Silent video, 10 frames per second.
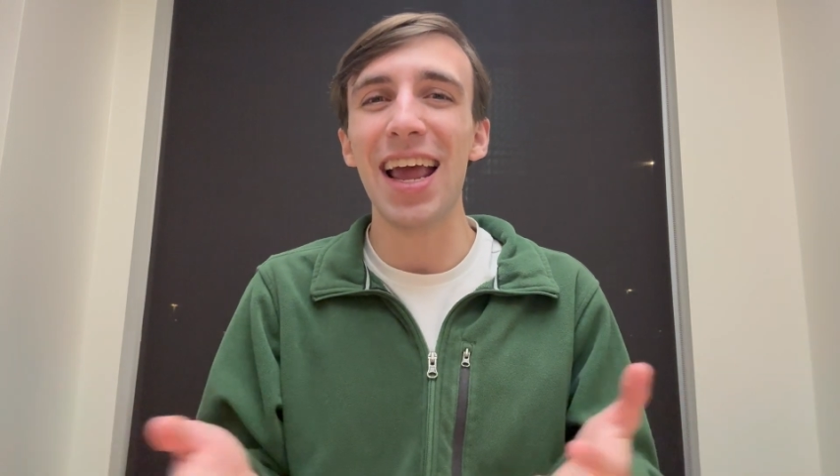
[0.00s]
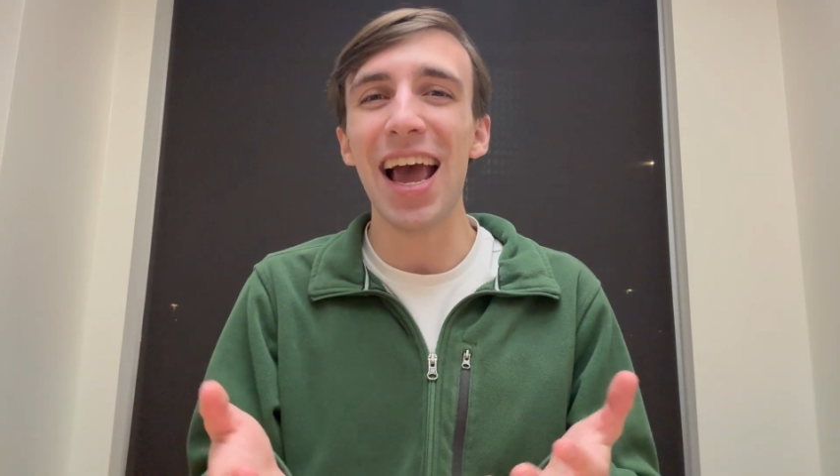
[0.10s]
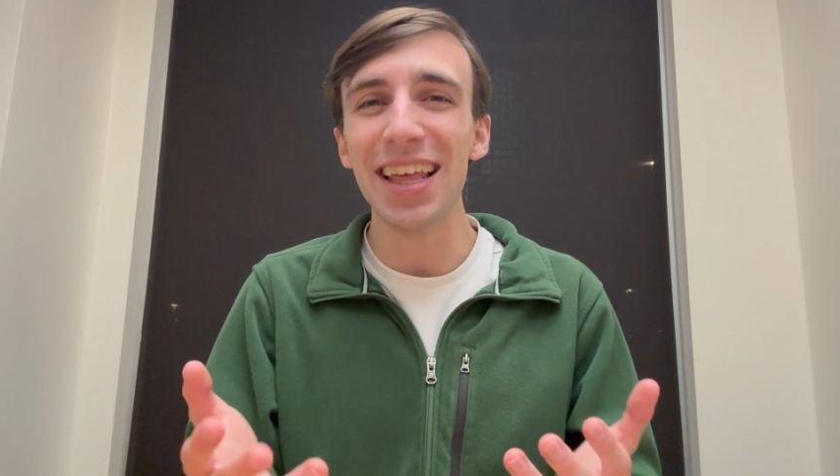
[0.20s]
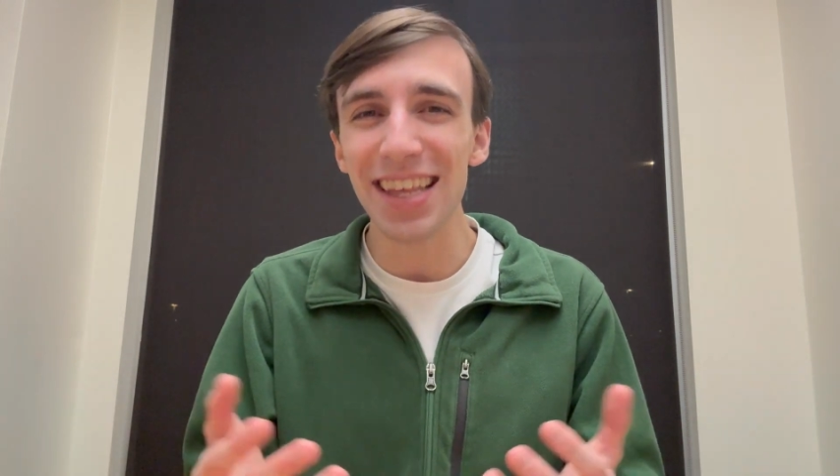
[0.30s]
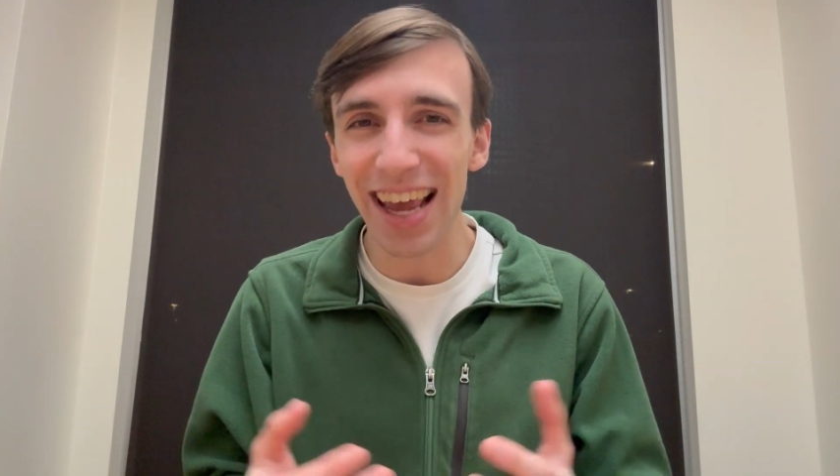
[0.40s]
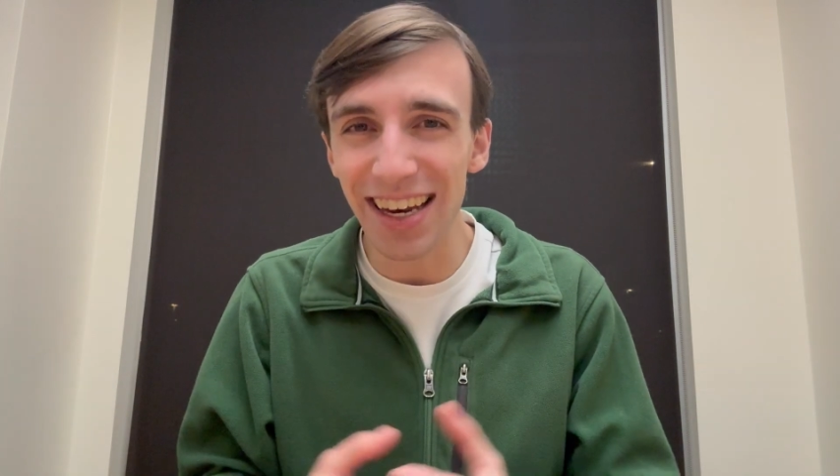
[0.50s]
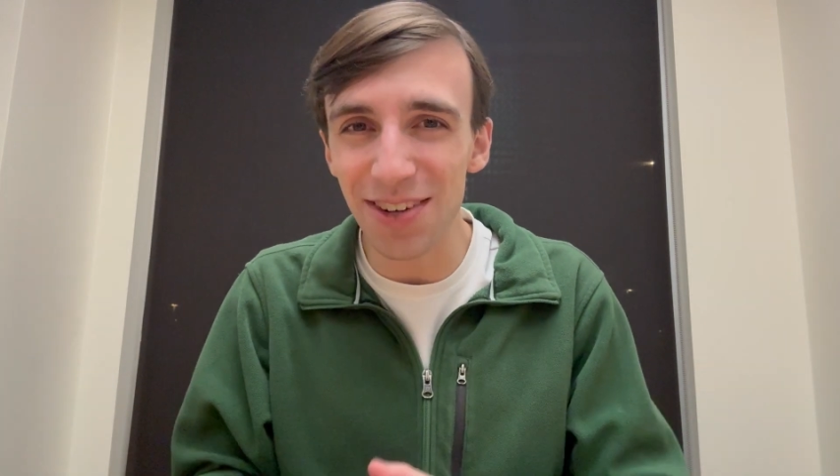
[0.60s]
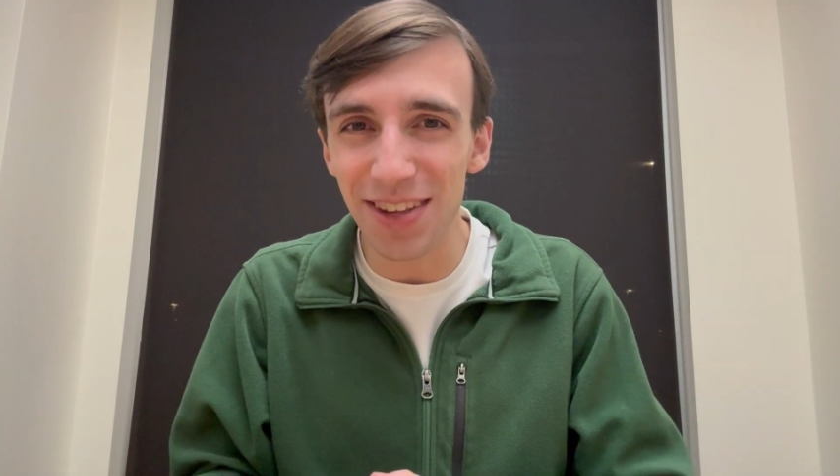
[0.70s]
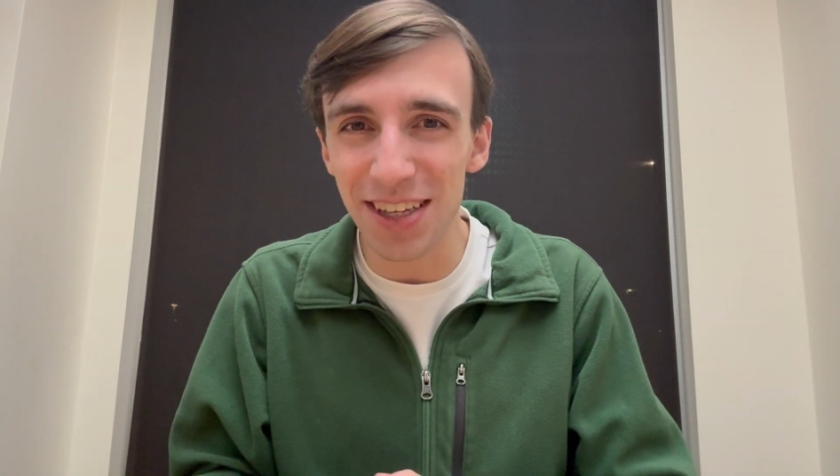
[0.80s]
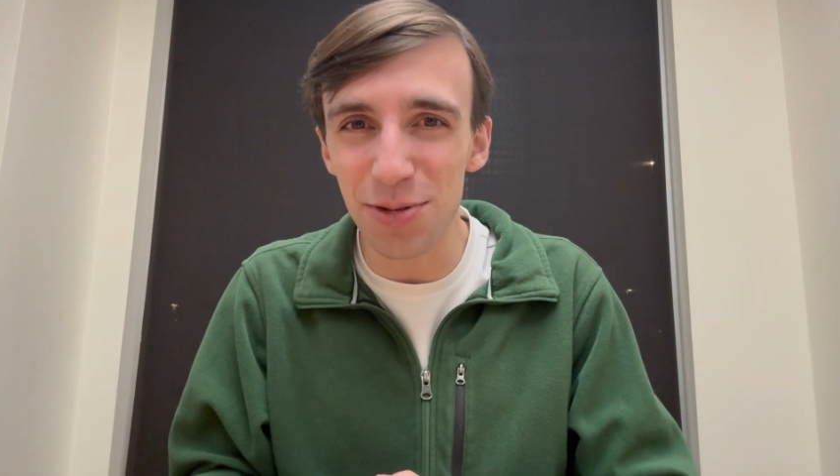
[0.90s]
at the end
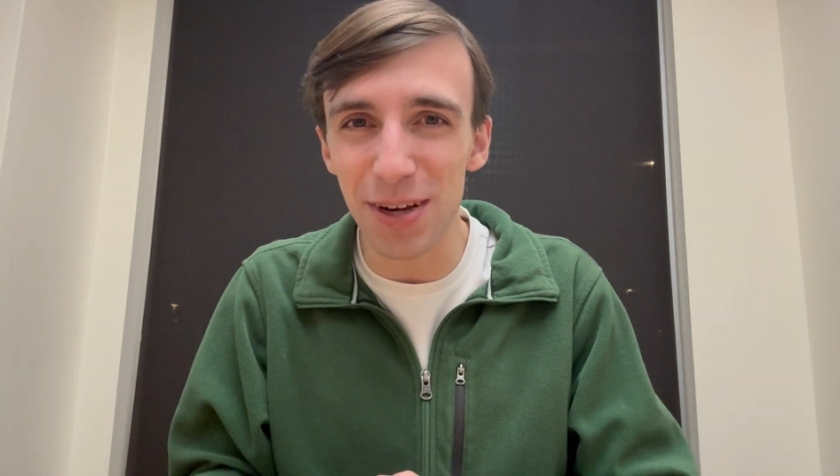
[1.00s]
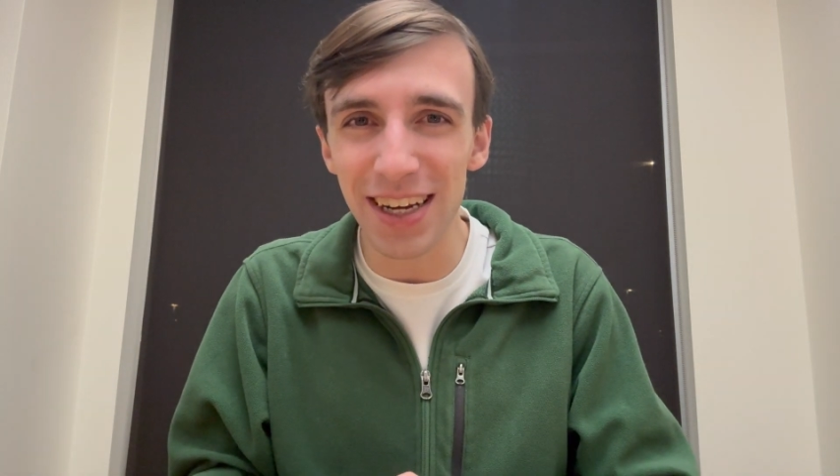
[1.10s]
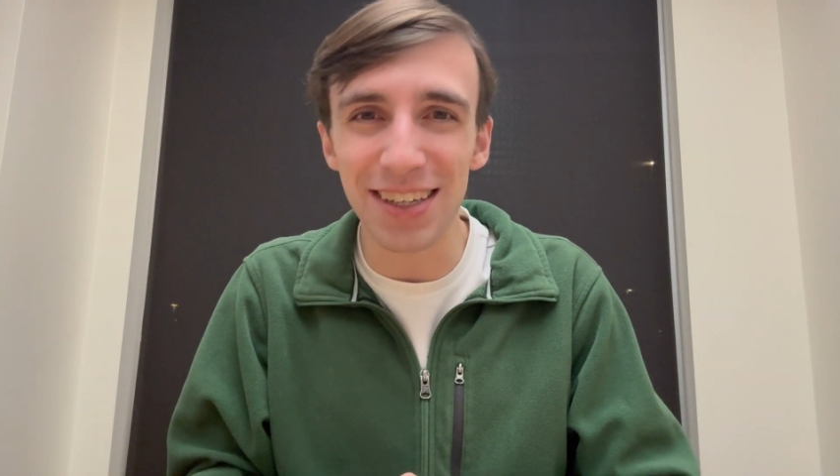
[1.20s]
of this week,